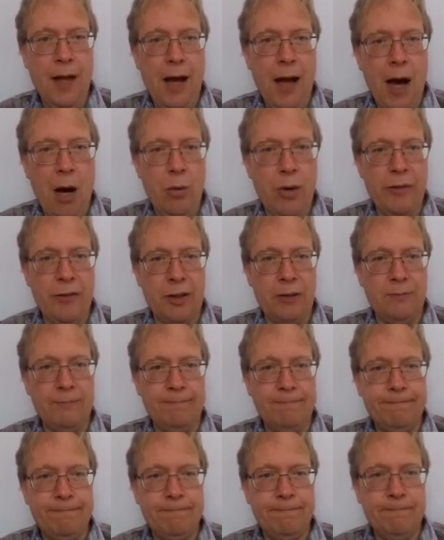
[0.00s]
However,
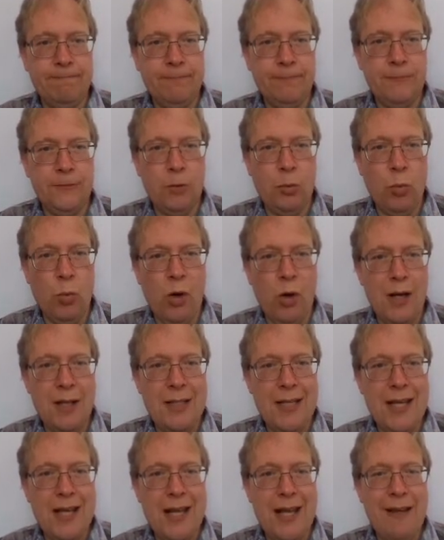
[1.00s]

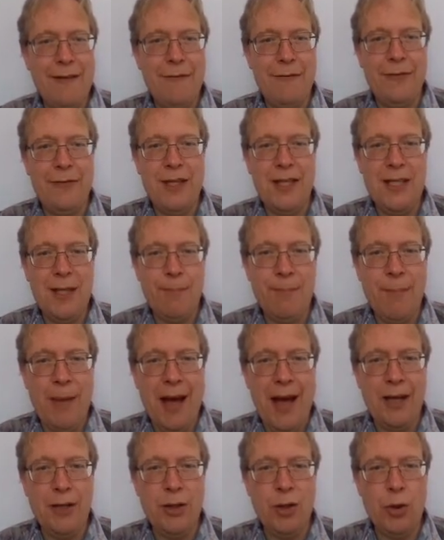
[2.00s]
what if the
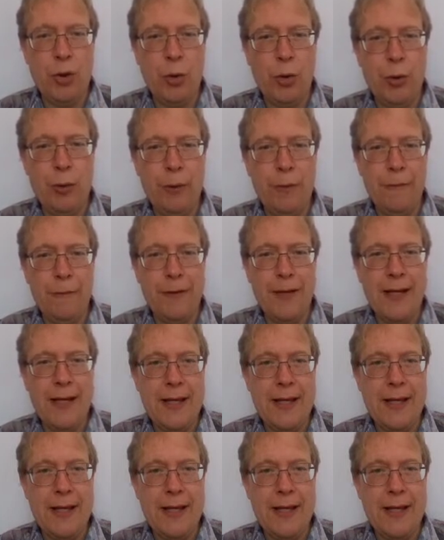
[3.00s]
demand curve